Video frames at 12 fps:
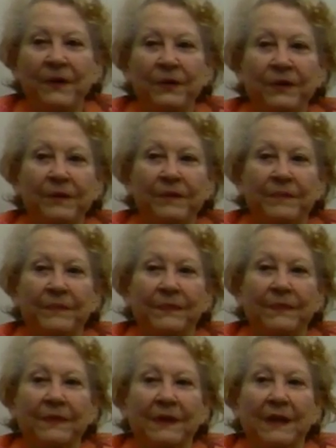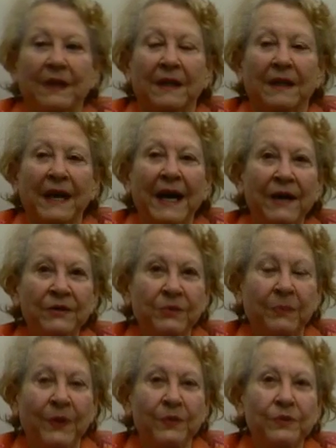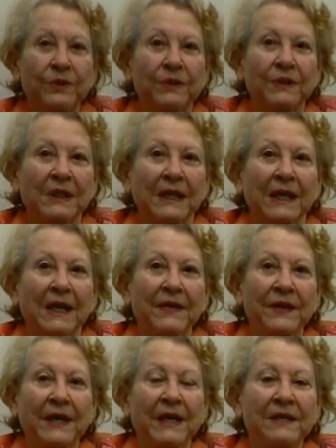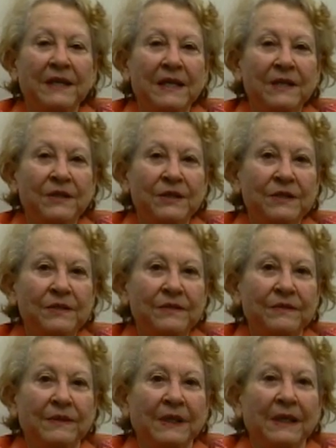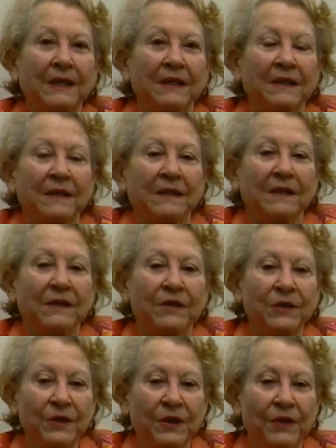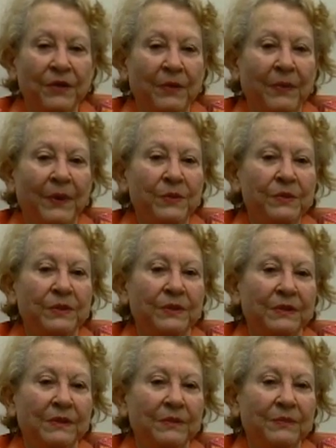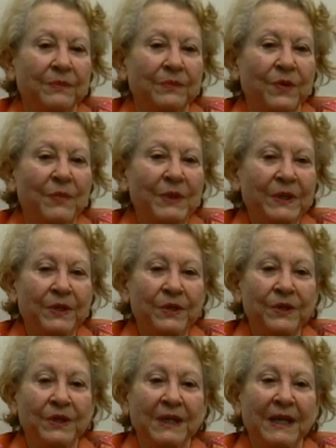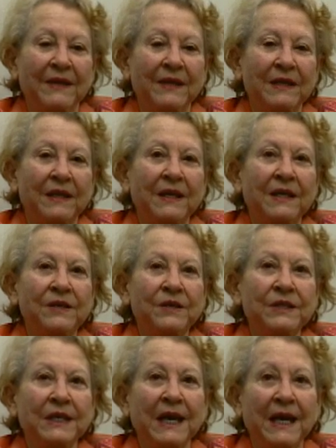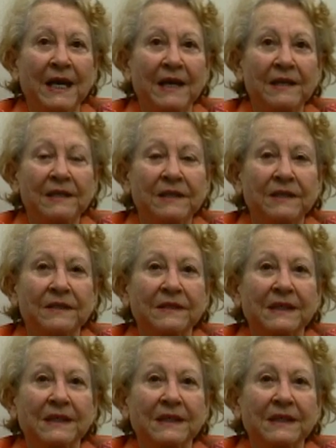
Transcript: on a houseboat, and they had Indian cook on the boat, a woman cook, and then the Indian guides.